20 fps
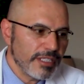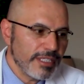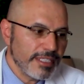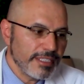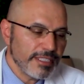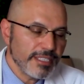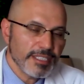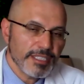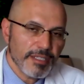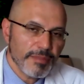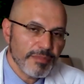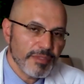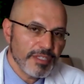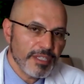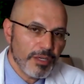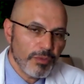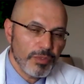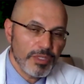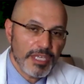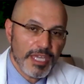and this is something
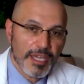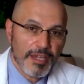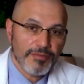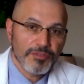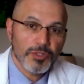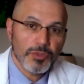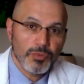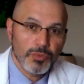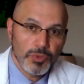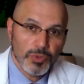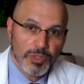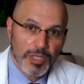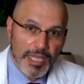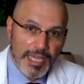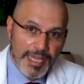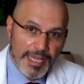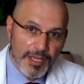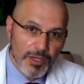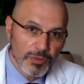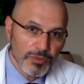that we have to rule
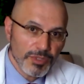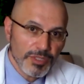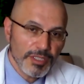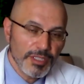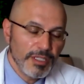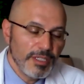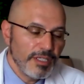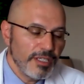out